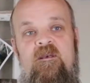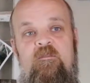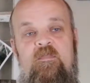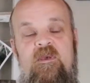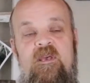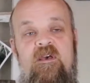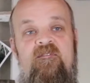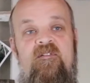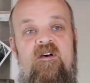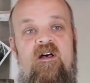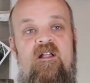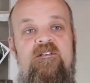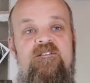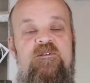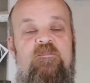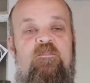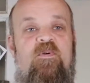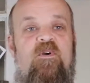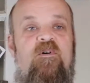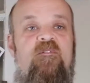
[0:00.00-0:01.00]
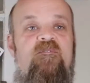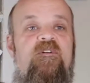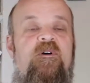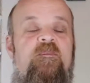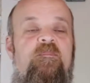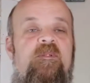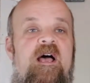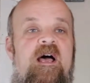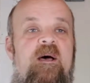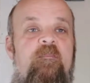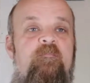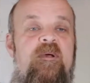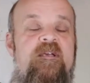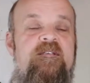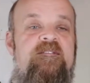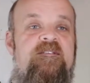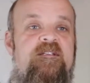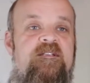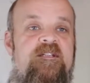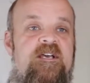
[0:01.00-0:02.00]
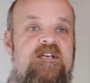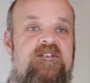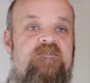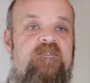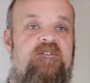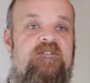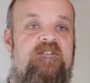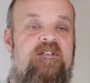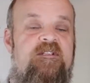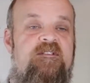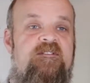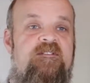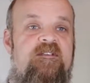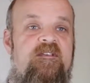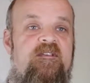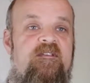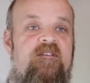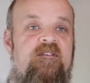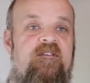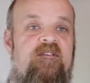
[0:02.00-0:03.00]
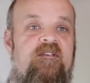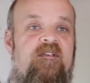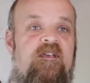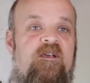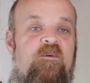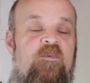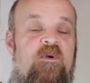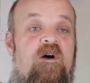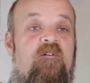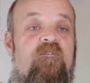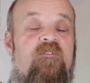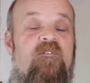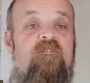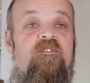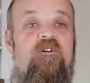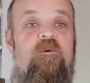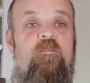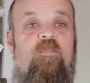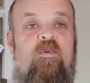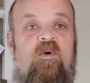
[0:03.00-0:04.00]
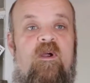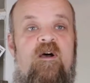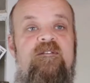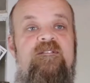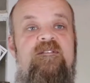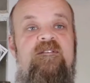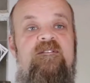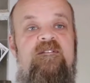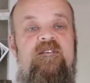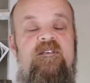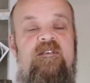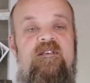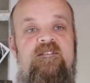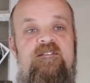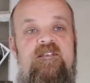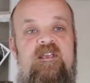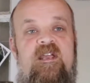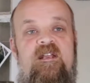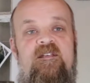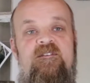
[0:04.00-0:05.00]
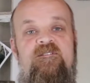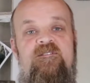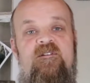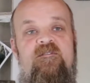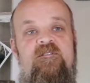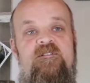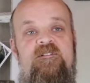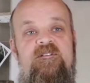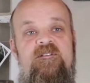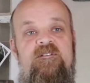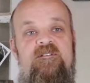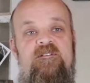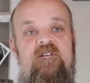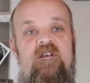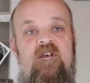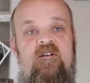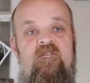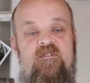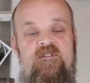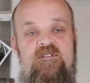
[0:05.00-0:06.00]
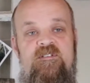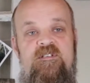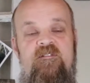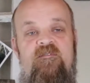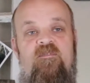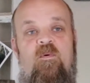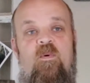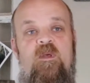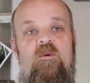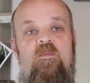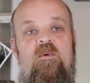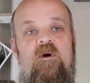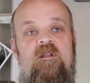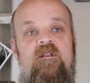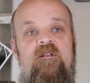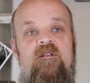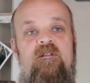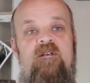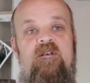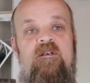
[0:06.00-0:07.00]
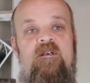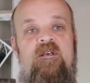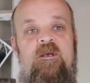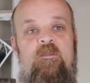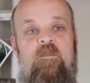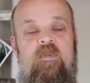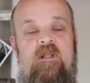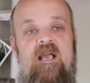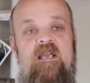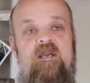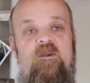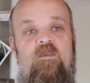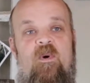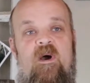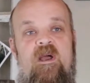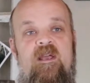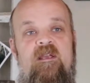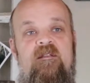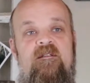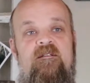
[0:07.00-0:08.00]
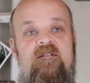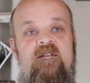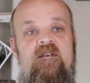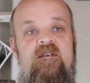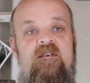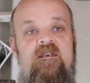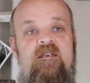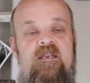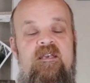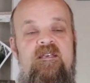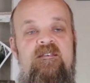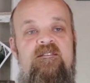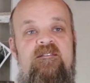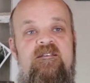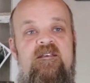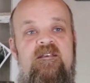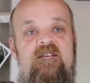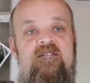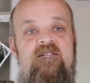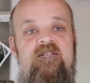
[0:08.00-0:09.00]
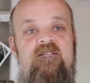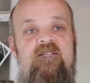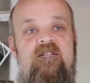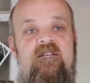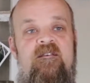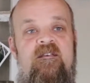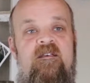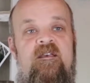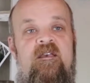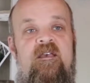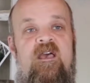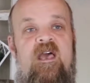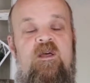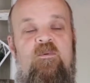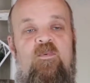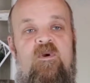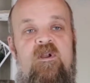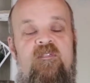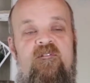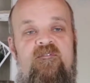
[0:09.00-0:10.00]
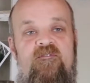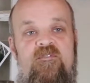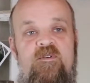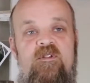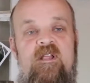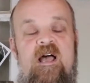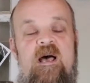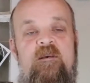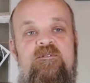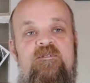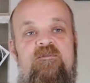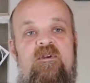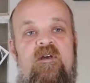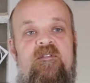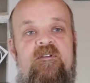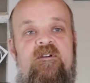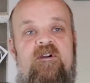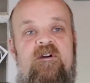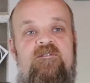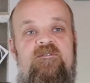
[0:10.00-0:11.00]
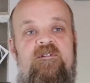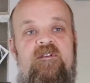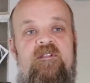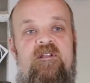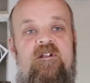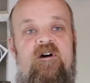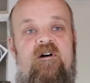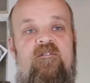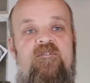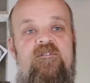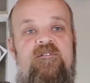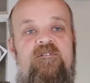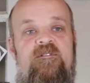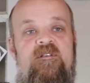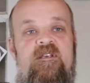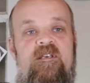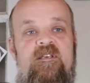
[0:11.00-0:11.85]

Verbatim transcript: BFL is a pro film lab based in Nashville, Tennessee. We offer film processing and scanning services for C41, black and white, E6, and one of the few labs around the country that offers